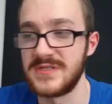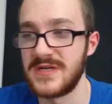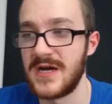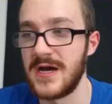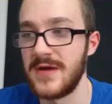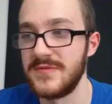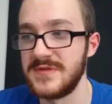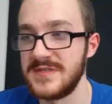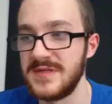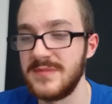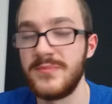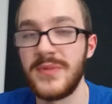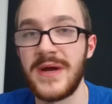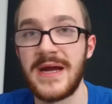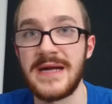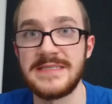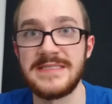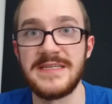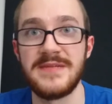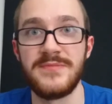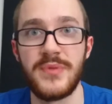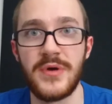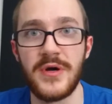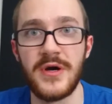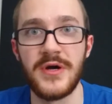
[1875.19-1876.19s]
because I was
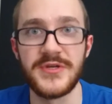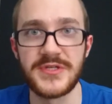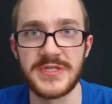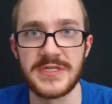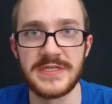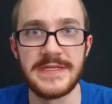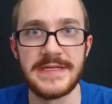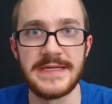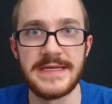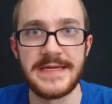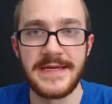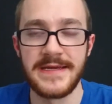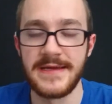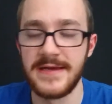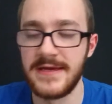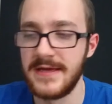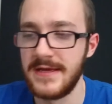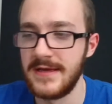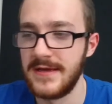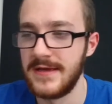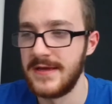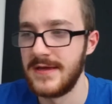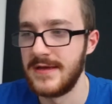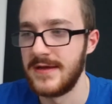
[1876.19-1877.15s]
impacted personally